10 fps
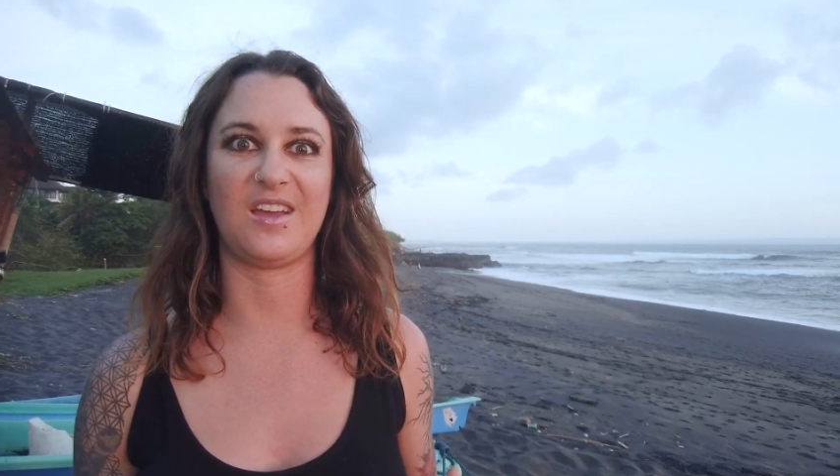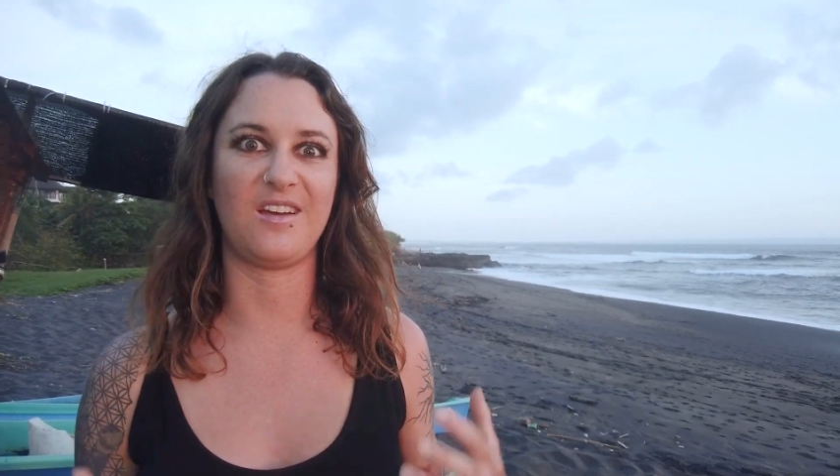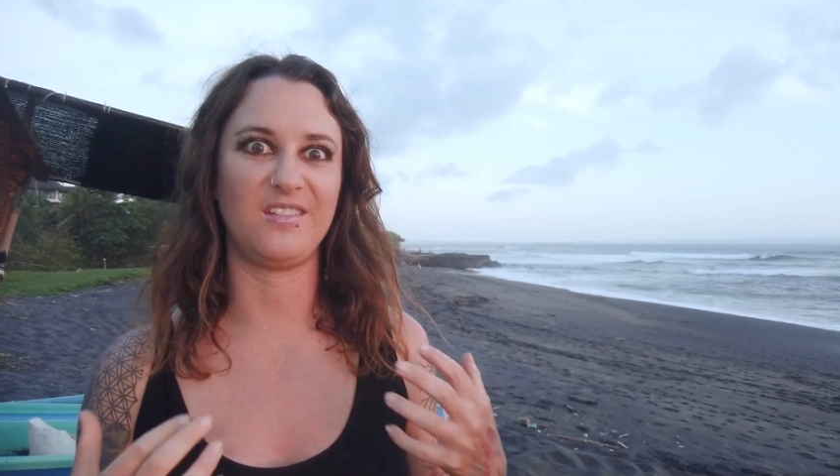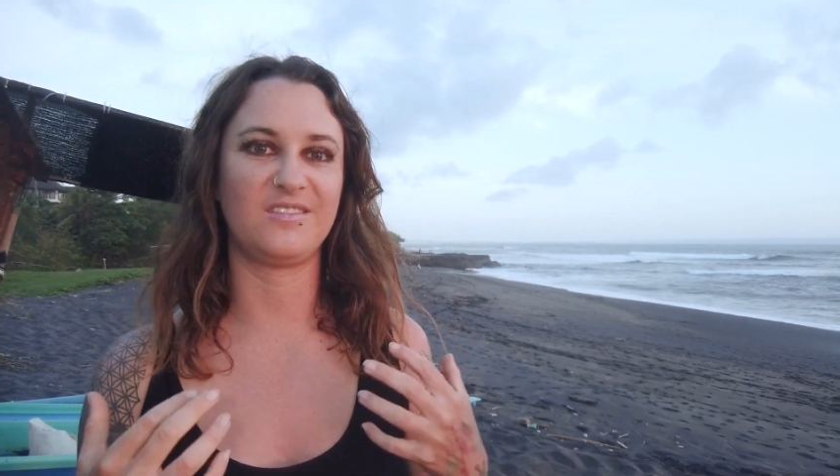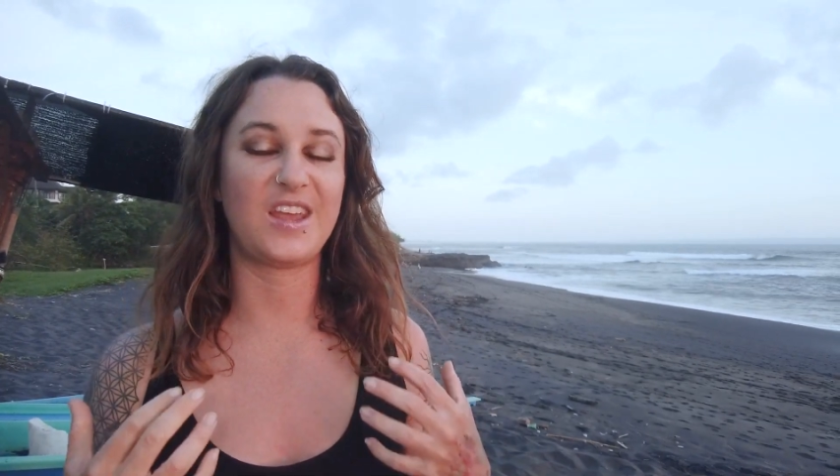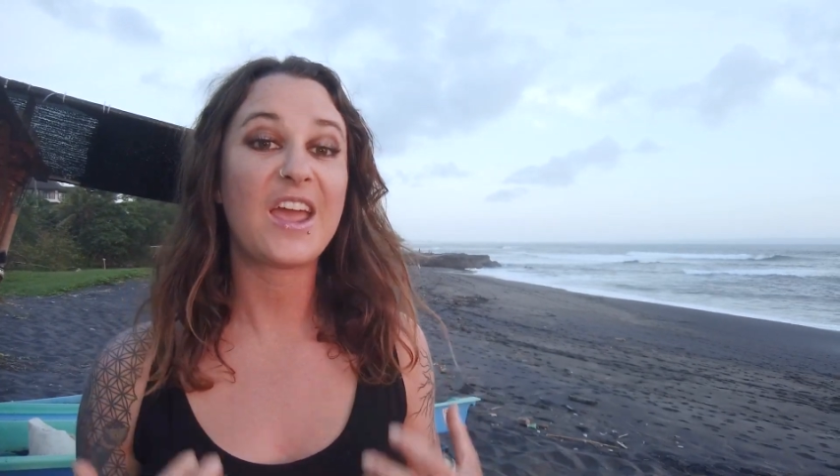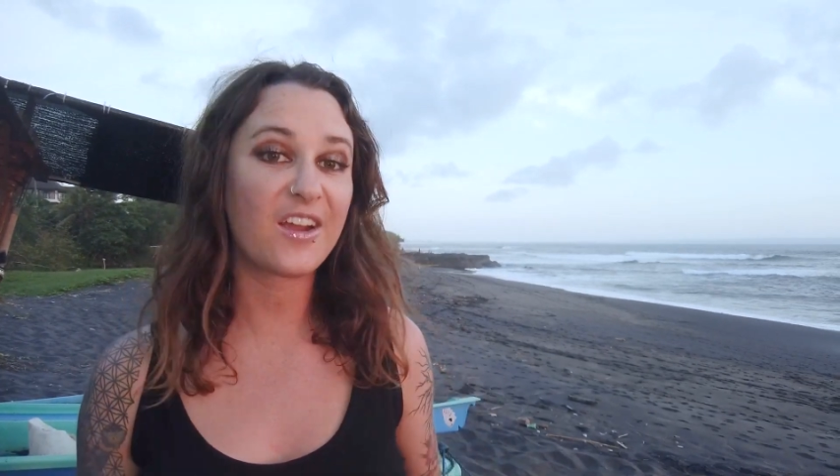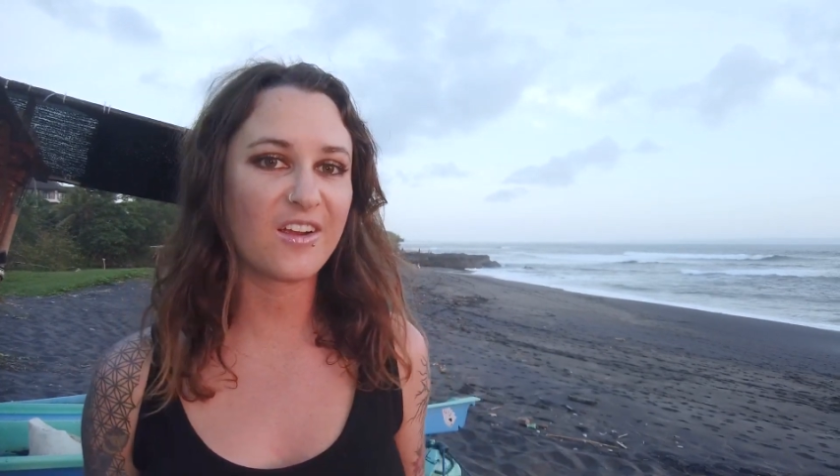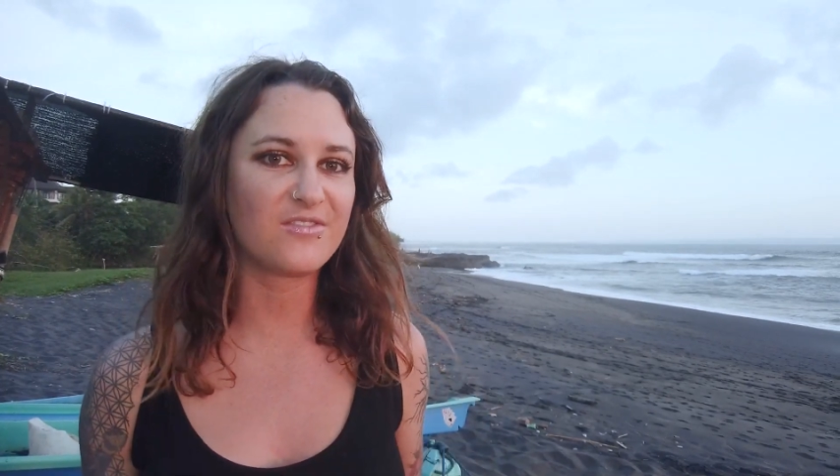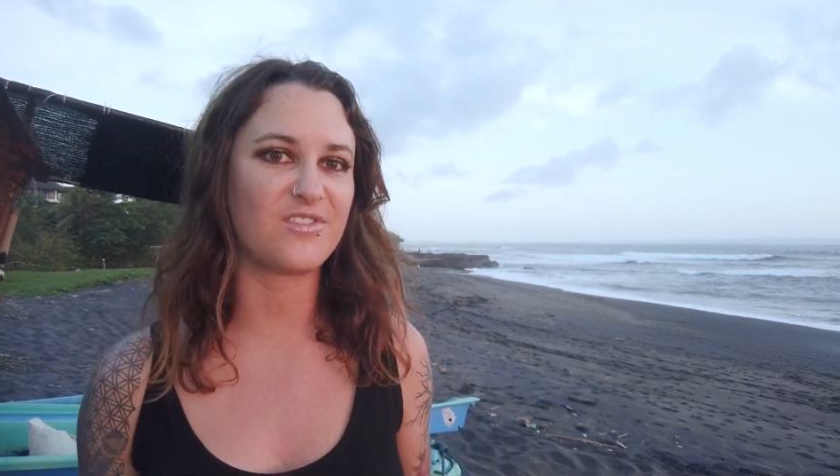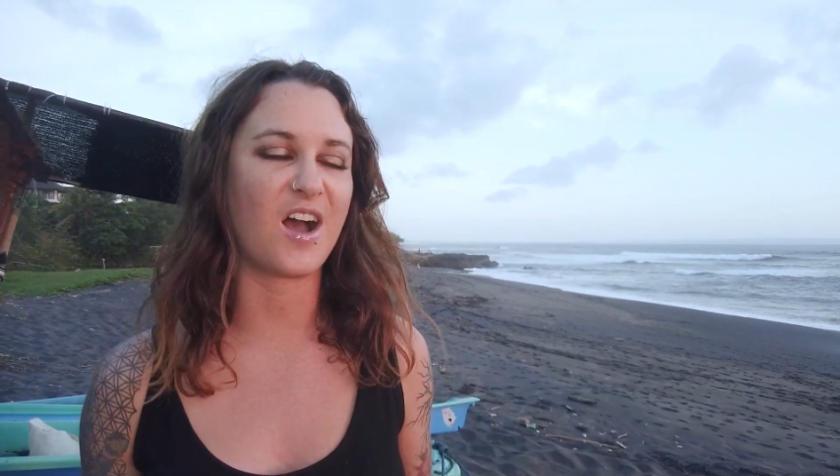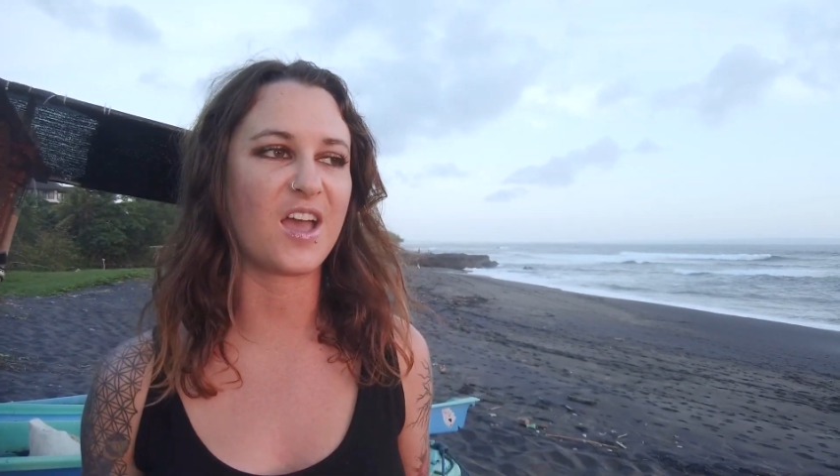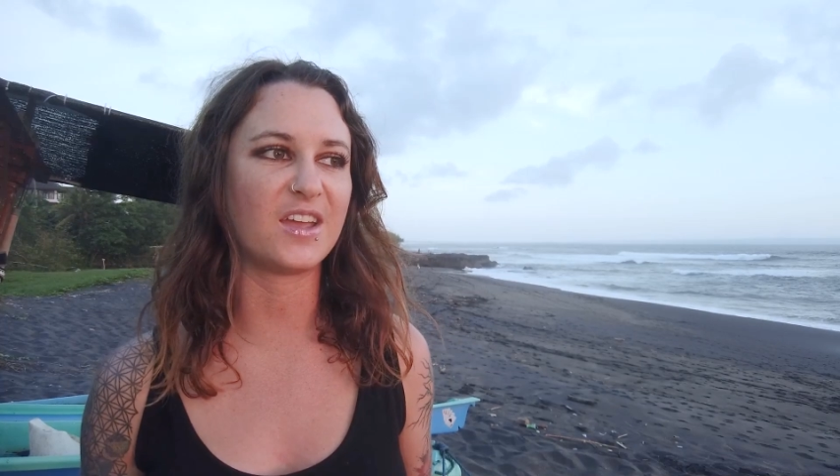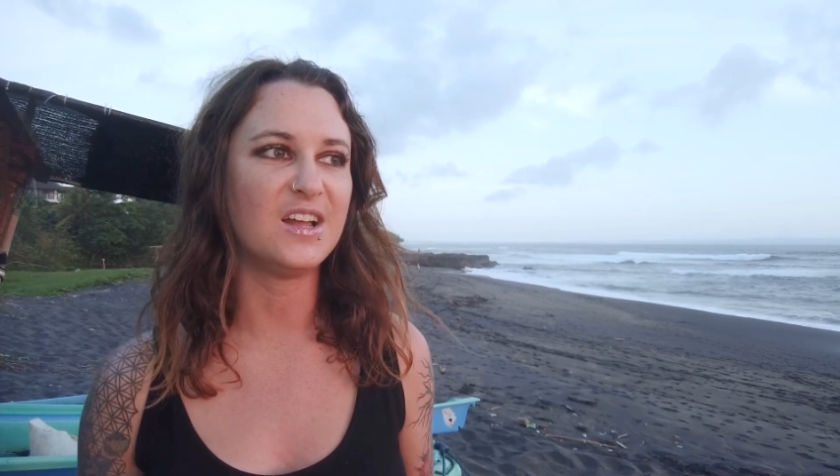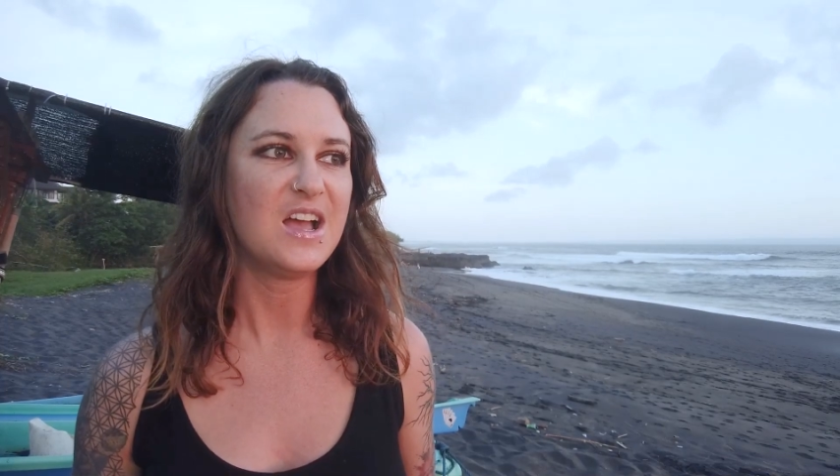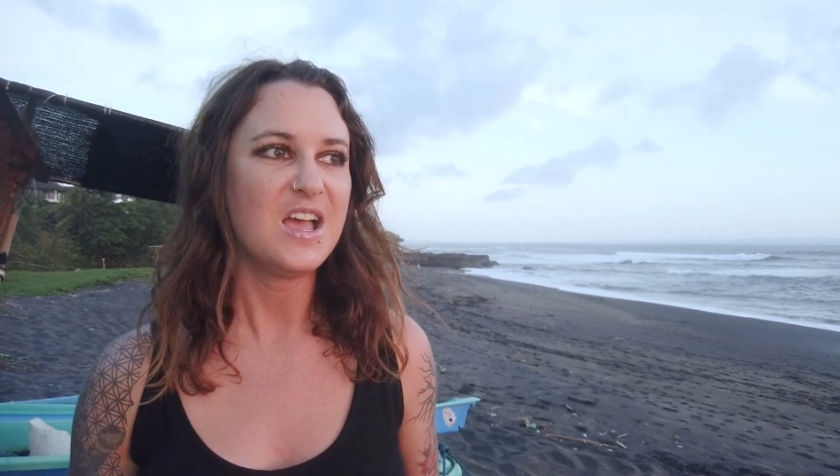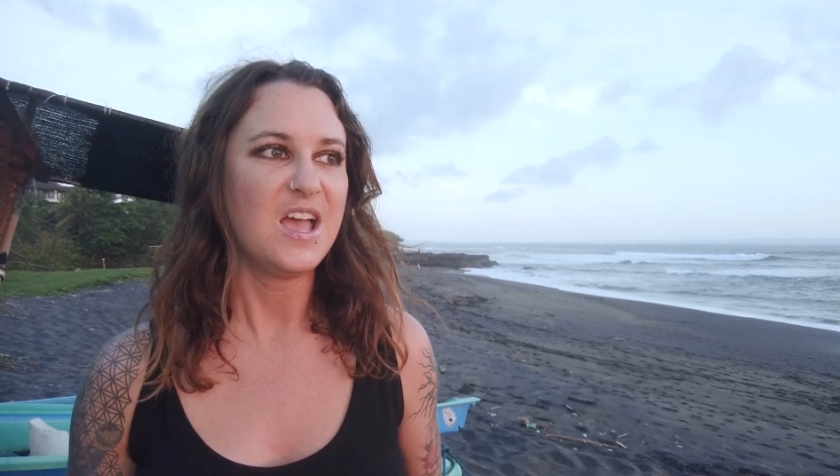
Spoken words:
and terrified.